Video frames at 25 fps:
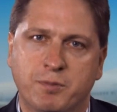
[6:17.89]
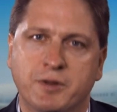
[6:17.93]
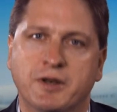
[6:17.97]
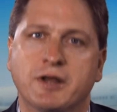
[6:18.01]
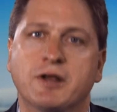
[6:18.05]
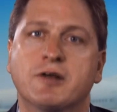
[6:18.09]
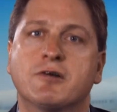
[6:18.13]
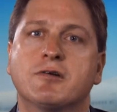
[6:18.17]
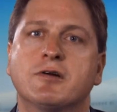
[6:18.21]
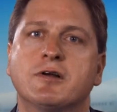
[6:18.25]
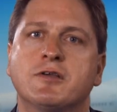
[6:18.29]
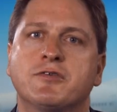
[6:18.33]
but
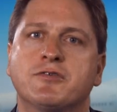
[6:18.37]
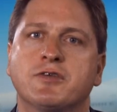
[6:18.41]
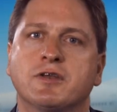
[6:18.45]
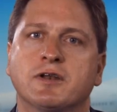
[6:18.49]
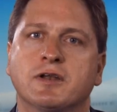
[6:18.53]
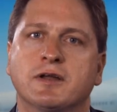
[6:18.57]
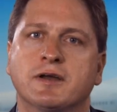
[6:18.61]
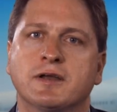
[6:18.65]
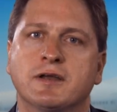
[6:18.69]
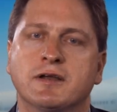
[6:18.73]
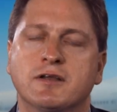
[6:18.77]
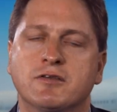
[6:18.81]

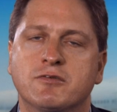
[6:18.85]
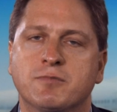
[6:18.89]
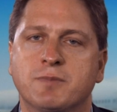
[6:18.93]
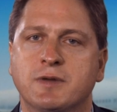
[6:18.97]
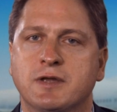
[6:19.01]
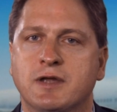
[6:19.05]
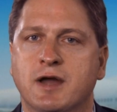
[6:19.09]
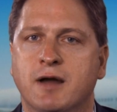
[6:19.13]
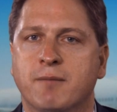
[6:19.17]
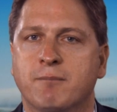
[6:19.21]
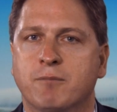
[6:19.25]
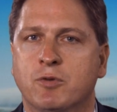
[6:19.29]
increasingly it's
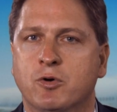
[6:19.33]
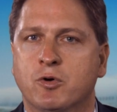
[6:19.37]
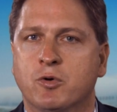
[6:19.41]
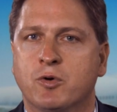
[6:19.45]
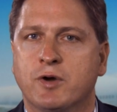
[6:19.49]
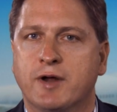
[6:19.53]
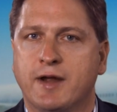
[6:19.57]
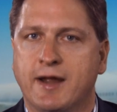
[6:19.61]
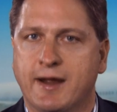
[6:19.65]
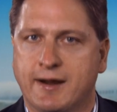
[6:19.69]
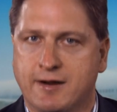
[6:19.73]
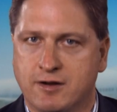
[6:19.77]
become
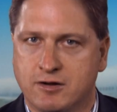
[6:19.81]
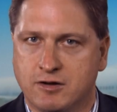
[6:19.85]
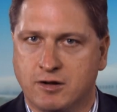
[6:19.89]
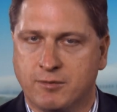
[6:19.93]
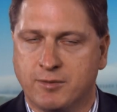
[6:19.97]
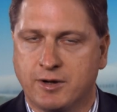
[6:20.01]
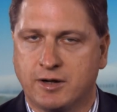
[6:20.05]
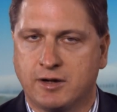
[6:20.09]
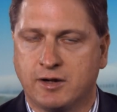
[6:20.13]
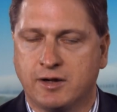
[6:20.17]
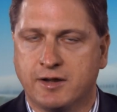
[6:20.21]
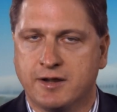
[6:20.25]
more
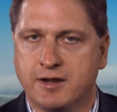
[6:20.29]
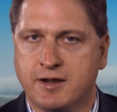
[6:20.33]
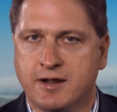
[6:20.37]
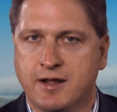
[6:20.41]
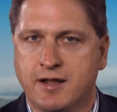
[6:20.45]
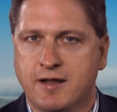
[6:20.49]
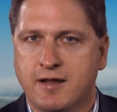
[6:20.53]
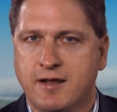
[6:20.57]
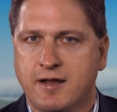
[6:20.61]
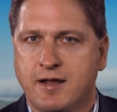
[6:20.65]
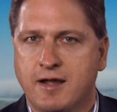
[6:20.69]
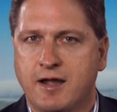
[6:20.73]
economically
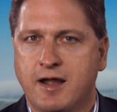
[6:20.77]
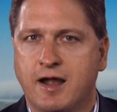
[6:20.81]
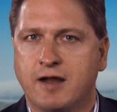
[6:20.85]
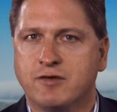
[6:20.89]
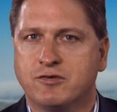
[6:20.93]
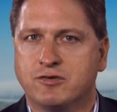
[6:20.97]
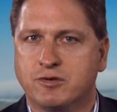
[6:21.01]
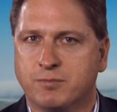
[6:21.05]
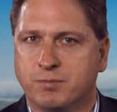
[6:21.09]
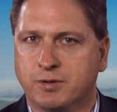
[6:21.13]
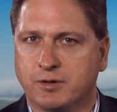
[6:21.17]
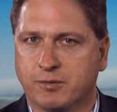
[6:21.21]

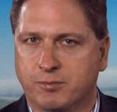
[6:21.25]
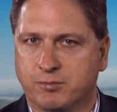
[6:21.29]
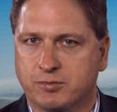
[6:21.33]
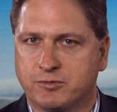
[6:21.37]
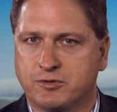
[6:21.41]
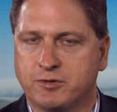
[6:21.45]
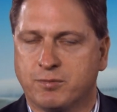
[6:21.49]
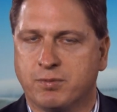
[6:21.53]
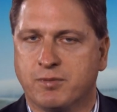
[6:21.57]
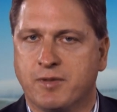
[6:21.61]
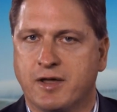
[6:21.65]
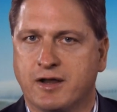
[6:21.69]
and dip
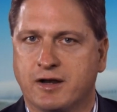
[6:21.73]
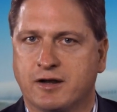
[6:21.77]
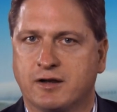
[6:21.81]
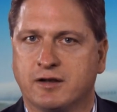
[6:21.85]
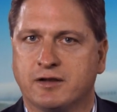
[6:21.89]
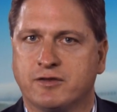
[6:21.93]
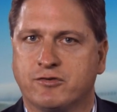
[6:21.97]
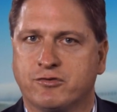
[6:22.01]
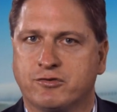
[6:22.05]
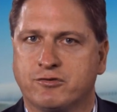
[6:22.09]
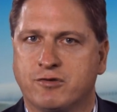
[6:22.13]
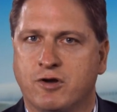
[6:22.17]

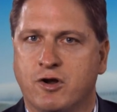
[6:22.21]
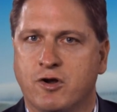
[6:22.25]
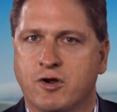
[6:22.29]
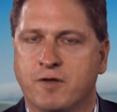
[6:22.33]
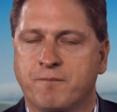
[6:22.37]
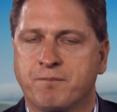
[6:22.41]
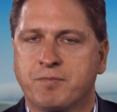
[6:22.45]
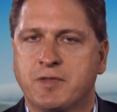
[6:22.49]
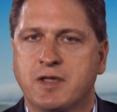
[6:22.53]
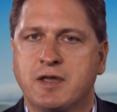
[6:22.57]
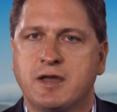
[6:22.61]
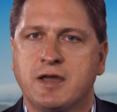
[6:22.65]
diplomatically strong